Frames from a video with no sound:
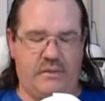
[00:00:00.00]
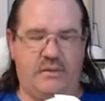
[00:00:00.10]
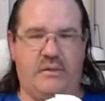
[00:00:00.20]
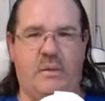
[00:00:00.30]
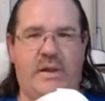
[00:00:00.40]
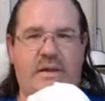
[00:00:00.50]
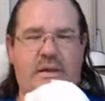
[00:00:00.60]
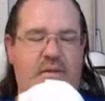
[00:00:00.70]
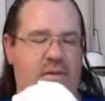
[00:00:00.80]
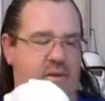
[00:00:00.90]
the
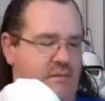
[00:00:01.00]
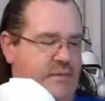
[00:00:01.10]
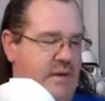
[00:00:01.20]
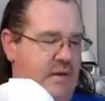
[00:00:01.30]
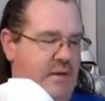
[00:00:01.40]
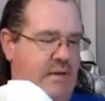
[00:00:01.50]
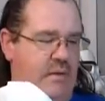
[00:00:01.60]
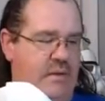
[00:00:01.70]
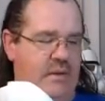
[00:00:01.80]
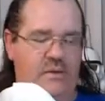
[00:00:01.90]
way they fit and
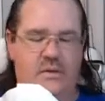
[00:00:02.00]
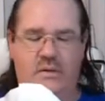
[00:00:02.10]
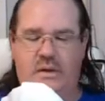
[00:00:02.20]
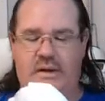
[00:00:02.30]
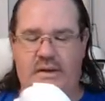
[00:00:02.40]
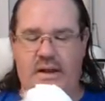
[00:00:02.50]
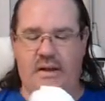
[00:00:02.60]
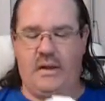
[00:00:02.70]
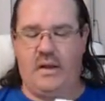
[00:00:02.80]
they look like that.